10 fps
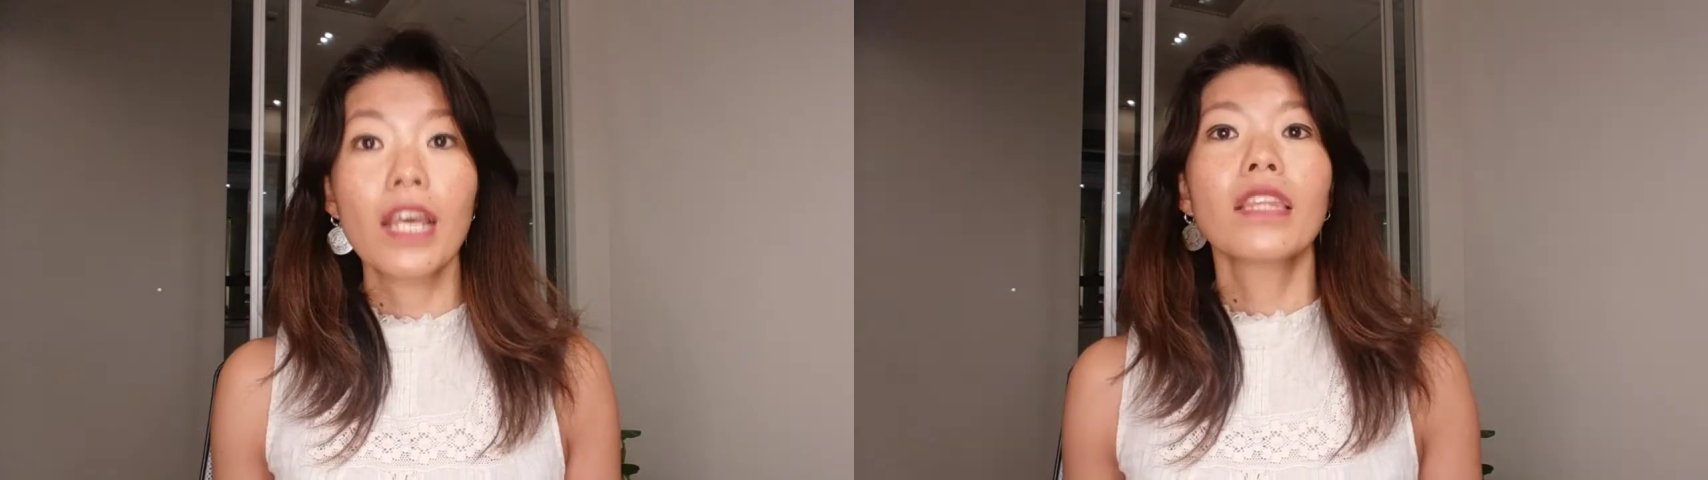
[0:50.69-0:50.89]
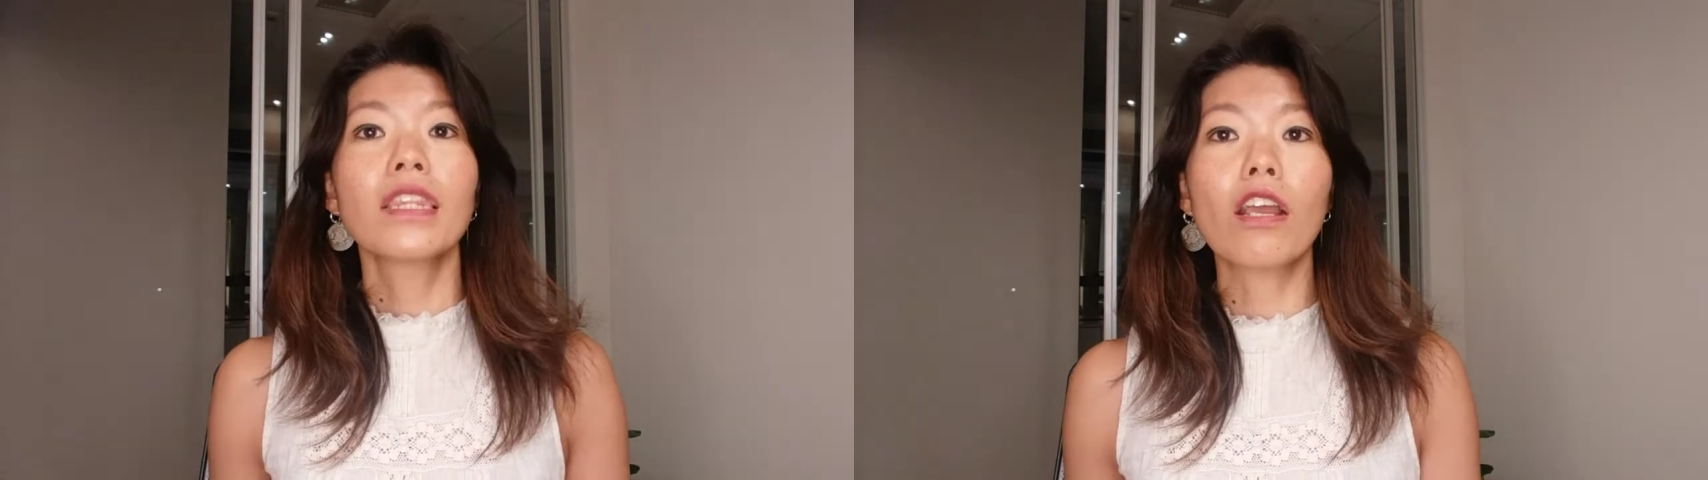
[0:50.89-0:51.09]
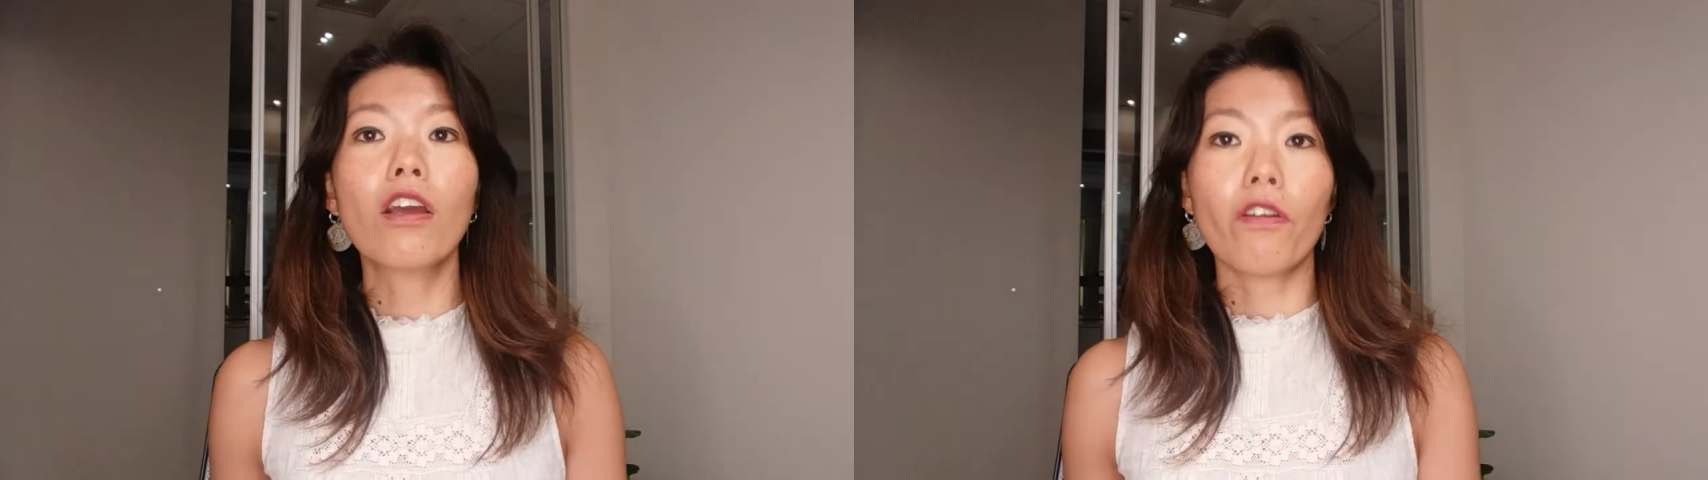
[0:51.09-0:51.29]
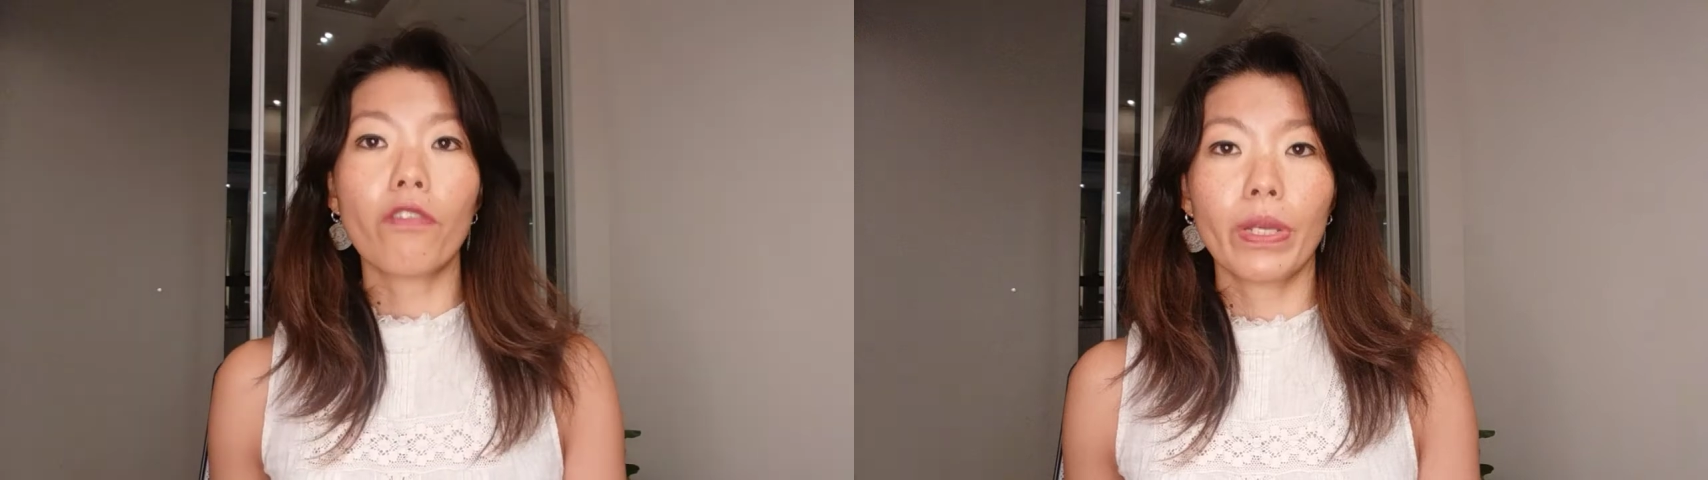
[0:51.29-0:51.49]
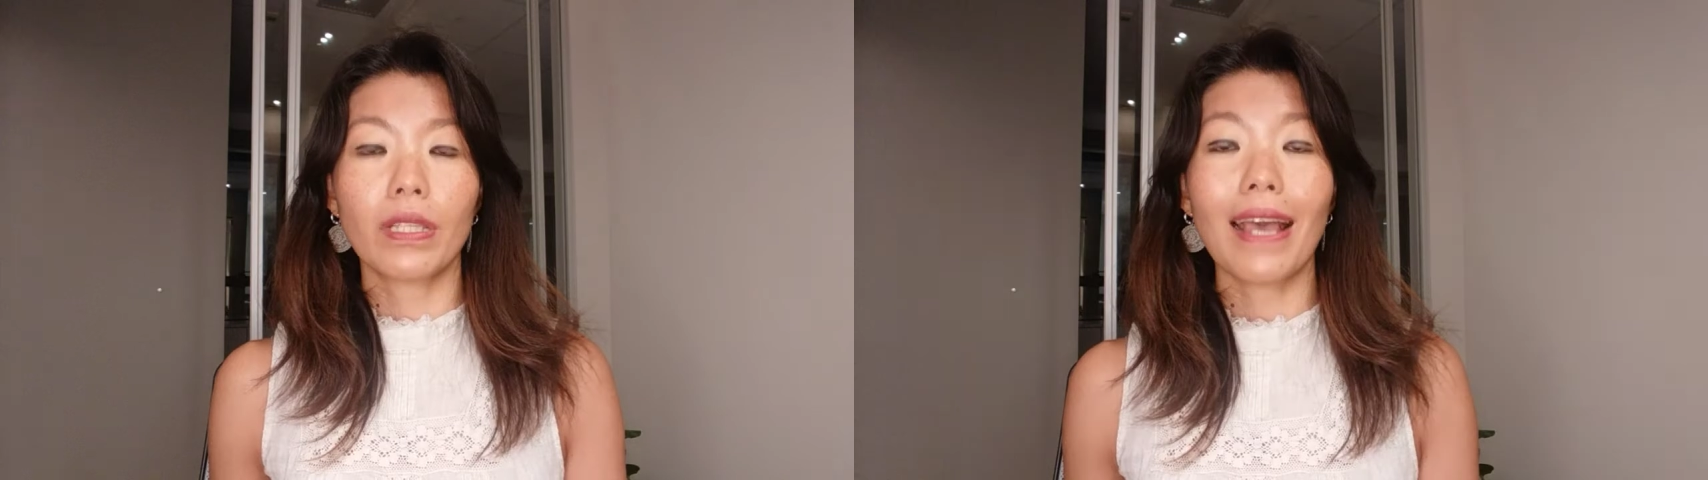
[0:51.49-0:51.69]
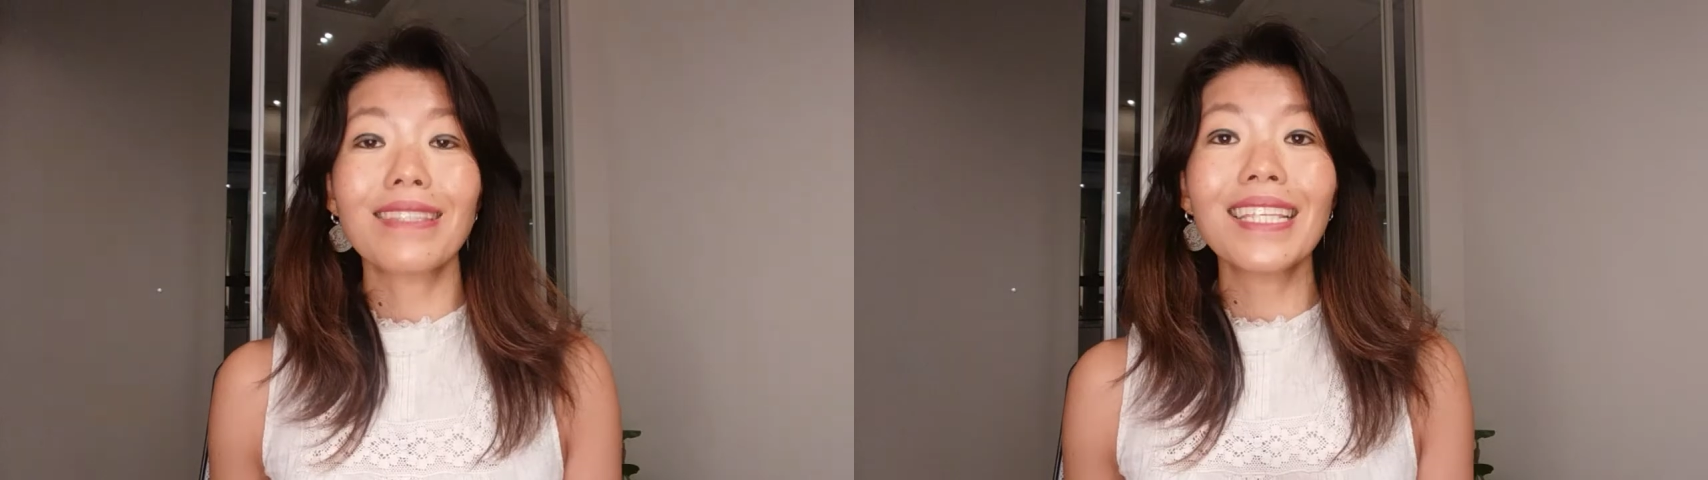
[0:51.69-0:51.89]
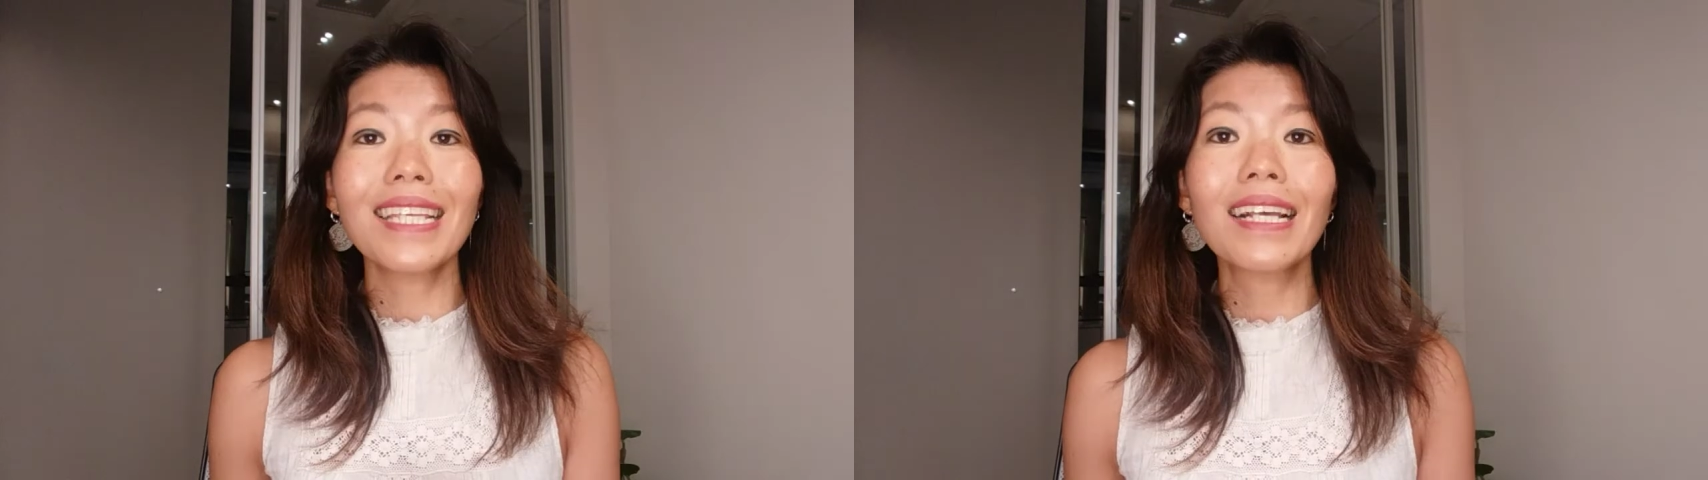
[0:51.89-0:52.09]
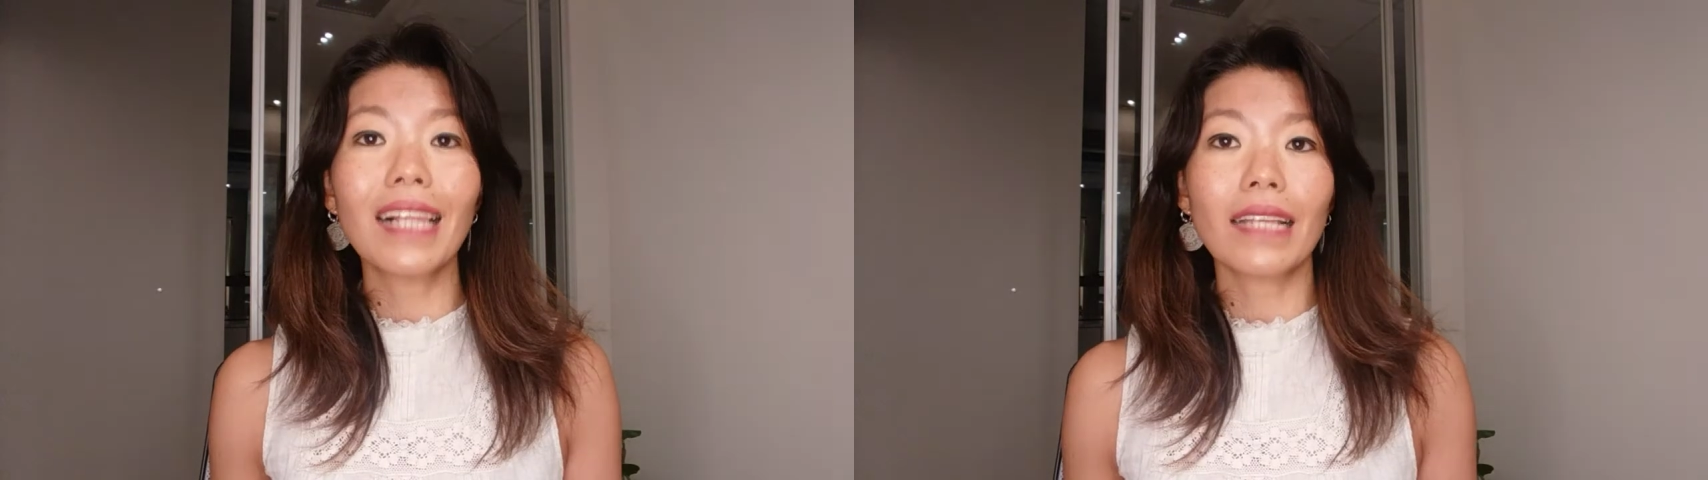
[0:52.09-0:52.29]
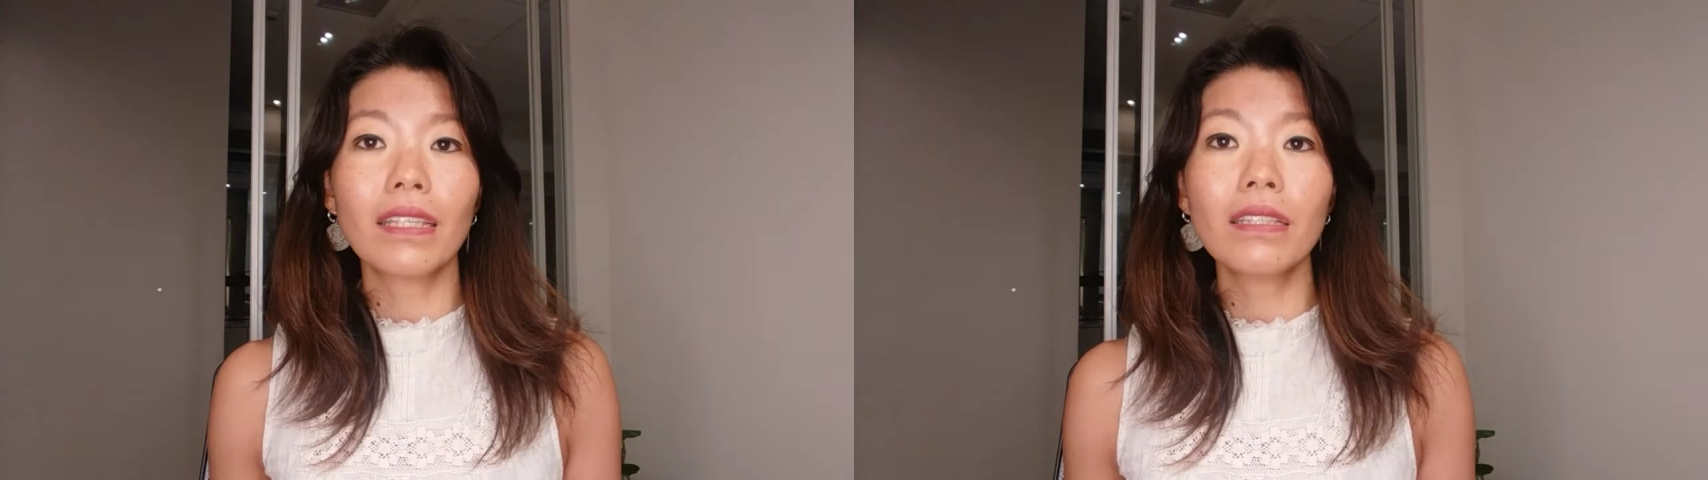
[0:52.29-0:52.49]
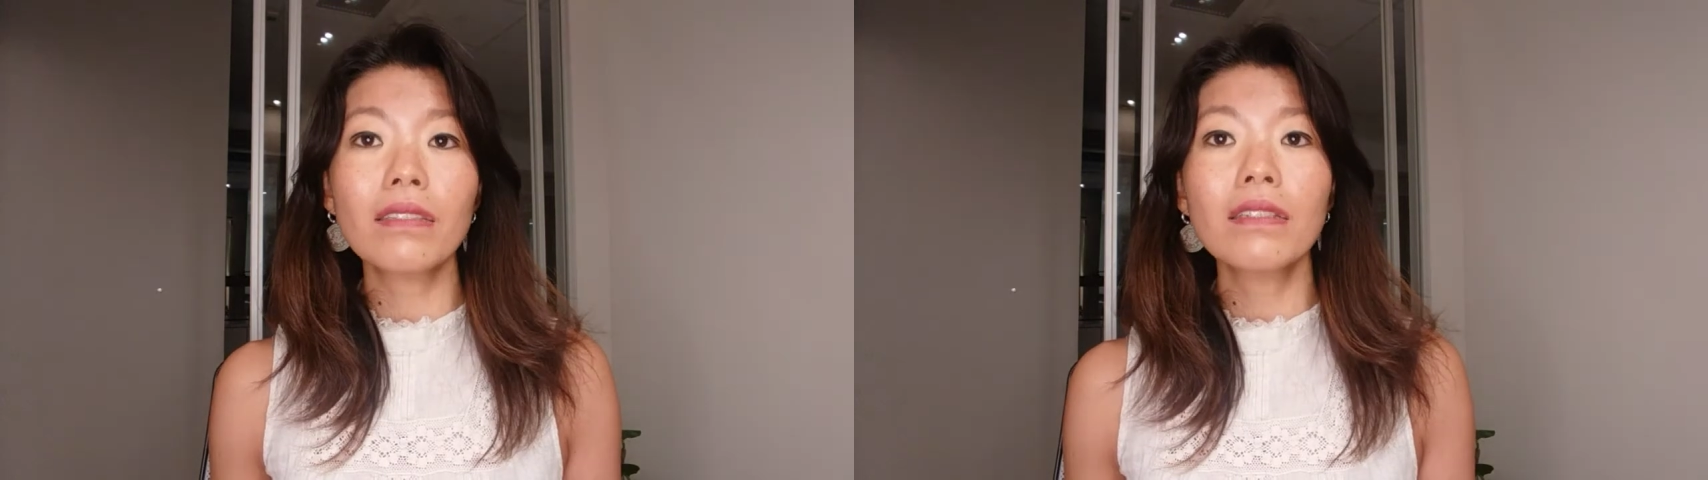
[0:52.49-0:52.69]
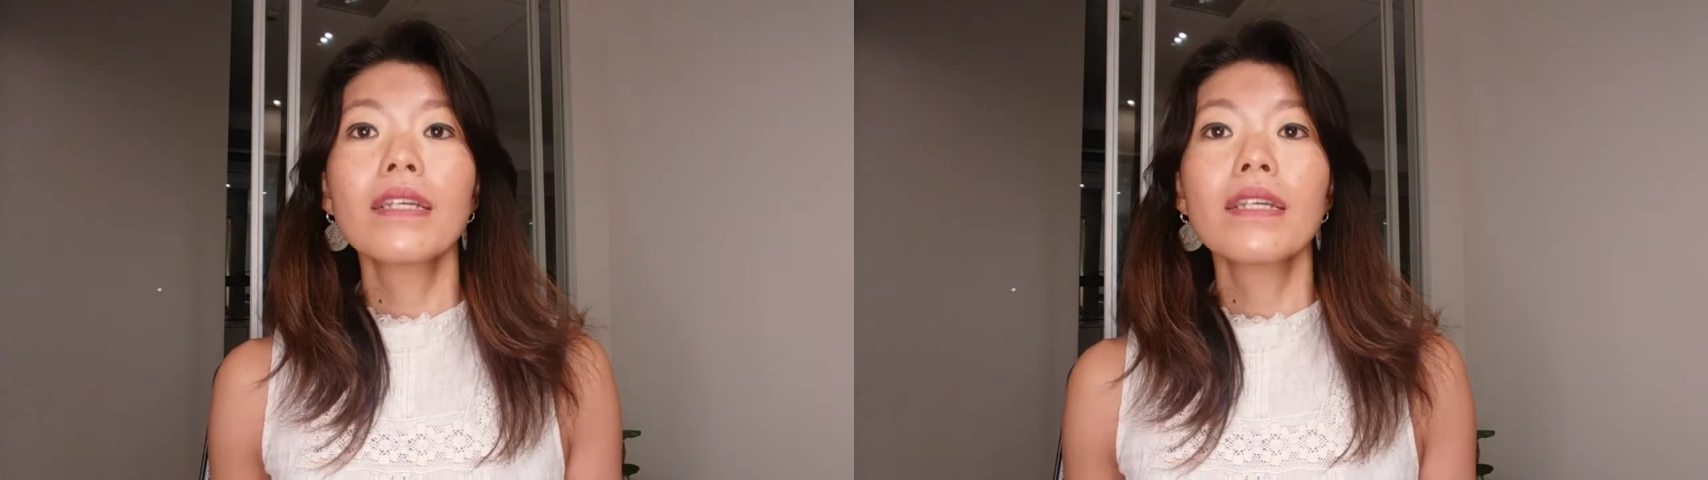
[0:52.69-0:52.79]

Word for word: the government has neglected